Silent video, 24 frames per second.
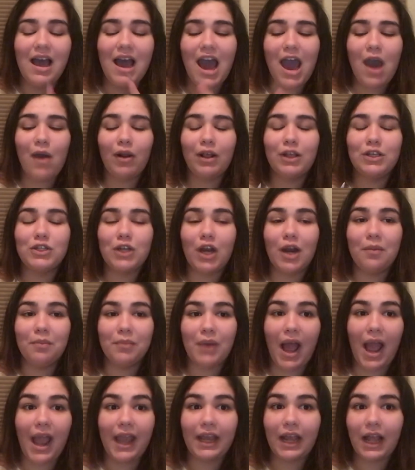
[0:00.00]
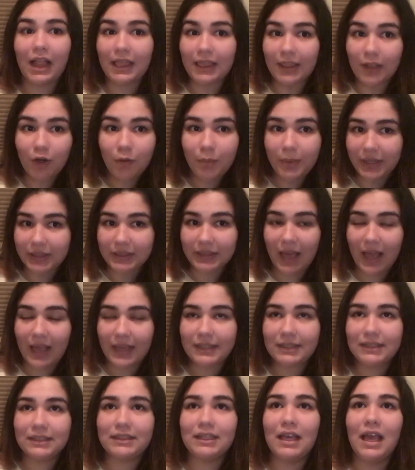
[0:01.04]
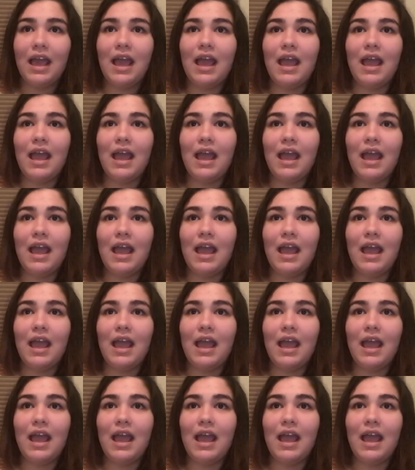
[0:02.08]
I want to start buying a little bit less,